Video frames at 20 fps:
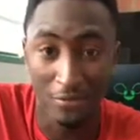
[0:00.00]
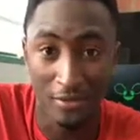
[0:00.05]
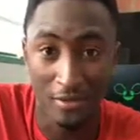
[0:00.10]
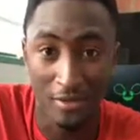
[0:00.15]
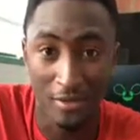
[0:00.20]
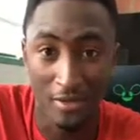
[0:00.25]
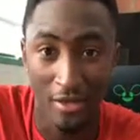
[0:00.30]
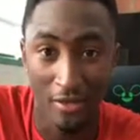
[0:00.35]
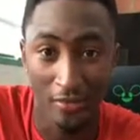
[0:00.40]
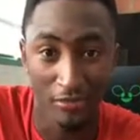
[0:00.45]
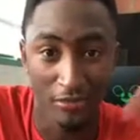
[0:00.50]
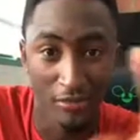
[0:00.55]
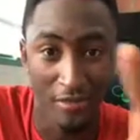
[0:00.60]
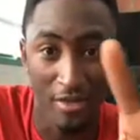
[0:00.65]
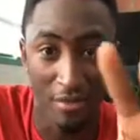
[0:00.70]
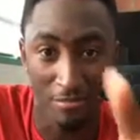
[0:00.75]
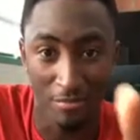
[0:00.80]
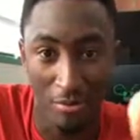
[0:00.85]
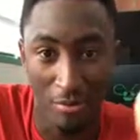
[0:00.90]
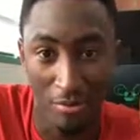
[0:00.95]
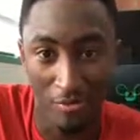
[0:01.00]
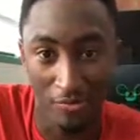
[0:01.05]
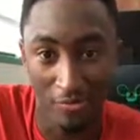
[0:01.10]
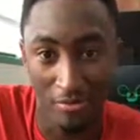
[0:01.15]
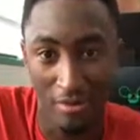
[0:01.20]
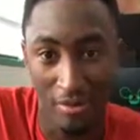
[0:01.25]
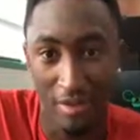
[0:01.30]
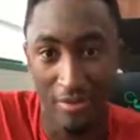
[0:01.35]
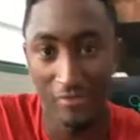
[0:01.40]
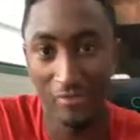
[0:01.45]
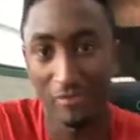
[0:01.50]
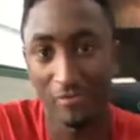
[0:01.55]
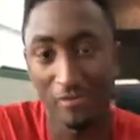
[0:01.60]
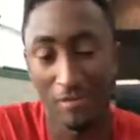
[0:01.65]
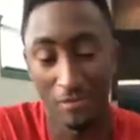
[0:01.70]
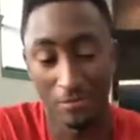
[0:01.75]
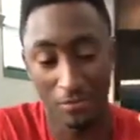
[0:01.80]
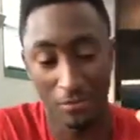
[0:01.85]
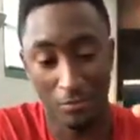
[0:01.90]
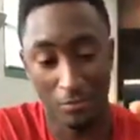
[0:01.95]
And so that paused the live stream.
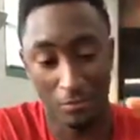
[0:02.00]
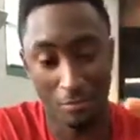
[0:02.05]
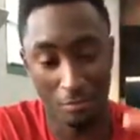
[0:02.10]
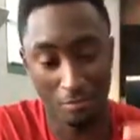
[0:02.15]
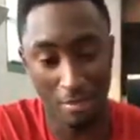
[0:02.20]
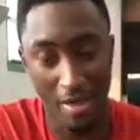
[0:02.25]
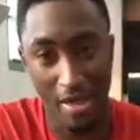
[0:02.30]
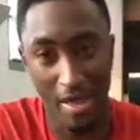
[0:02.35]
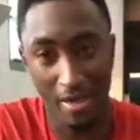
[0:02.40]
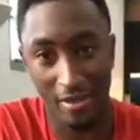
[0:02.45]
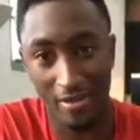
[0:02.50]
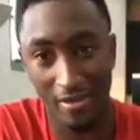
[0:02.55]
We're back.